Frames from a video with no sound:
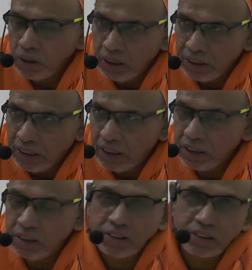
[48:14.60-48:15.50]
In that
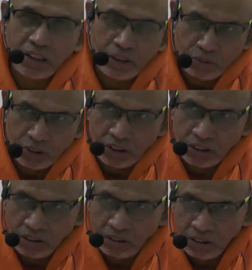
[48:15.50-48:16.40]
he describes
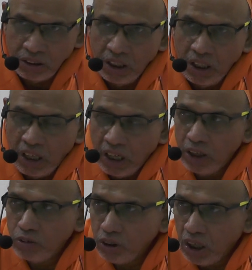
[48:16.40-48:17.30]
it. I
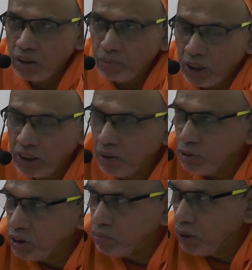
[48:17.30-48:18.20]
have taught
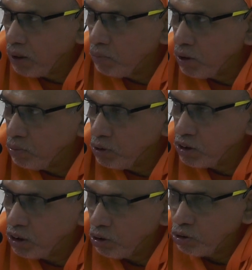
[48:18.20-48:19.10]
Prajapatya Brahmanam in
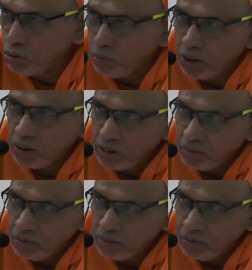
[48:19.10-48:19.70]
Salesburg.